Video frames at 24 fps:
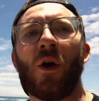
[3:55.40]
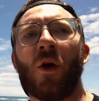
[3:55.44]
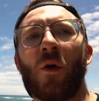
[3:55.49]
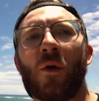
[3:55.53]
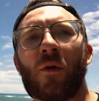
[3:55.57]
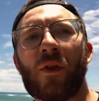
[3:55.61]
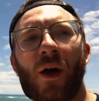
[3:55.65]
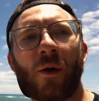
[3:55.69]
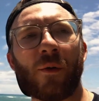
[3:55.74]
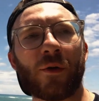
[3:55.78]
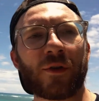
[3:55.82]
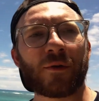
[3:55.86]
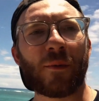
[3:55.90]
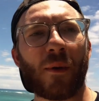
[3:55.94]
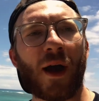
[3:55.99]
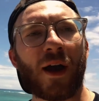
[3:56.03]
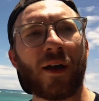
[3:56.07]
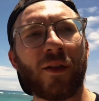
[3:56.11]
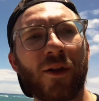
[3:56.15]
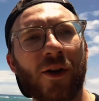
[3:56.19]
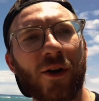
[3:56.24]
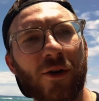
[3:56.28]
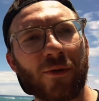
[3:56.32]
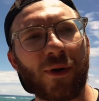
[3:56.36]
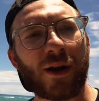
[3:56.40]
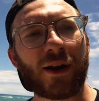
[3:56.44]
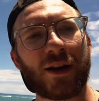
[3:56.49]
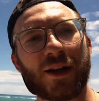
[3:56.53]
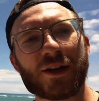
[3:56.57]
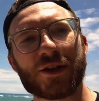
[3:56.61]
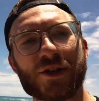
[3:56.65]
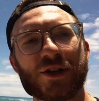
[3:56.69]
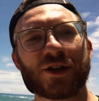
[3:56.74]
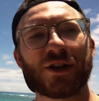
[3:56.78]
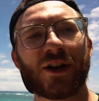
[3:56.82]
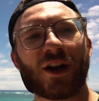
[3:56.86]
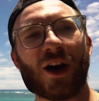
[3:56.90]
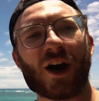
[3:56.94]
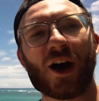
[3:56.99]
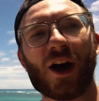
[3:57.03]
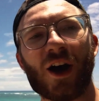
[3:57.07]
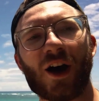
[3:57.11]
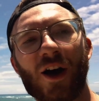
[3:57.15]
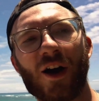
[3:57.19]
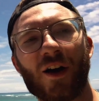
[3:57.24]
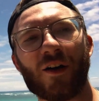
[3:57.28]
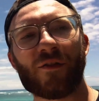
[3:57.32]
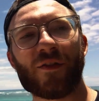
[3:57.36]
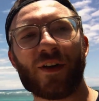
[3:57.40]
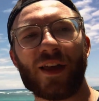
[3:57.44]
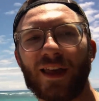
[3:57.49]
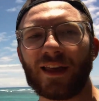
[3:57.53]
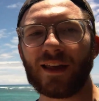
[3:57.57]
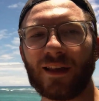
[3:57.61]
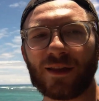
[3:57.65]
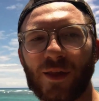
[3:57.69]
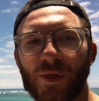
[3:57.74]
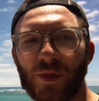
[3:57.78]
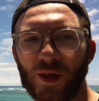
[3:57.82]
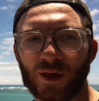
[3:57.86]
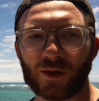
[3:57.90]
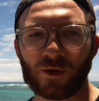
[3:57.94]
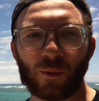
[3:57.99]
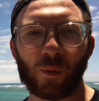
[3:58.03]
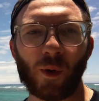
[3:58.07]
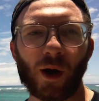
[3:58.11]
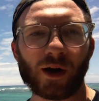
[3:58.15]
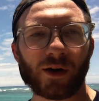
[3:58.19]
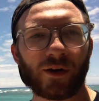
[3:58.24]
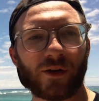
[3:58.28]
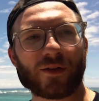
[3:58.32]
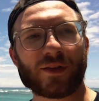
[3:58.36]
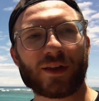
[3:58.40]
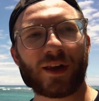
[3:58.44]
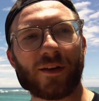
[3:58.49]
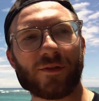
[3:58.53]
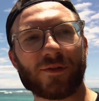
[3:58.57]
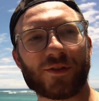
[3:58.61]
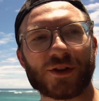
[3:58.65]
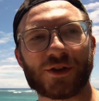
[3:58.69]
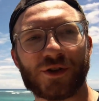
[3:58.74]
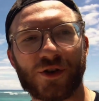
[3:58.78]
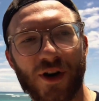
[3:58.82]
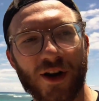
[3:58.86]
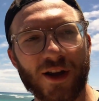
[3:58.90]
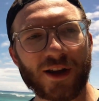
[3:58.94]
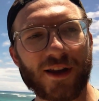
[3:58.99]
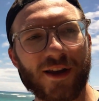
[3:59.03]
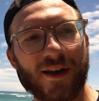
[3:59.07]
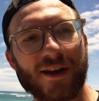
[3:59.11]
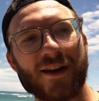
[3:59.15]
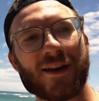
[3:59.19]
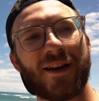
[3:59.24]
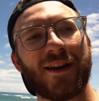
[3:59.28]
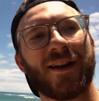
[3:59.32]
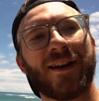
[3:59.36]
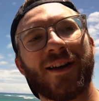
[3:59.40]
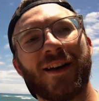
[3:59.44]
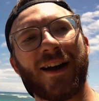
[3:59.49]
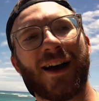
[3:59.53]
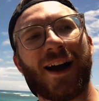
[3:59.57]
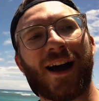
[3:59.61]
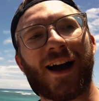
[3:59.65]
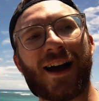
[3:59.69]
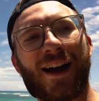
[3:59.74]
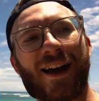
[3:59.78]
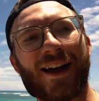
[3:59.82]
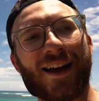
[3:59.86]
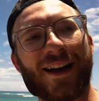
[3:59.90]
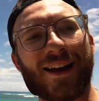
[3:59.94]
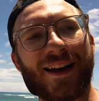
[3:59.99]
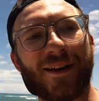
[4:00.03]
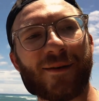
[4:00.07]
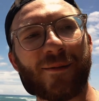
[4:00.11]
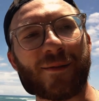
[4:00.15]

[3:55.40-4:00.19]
That was my little rendition of is this water safe to drink? I'm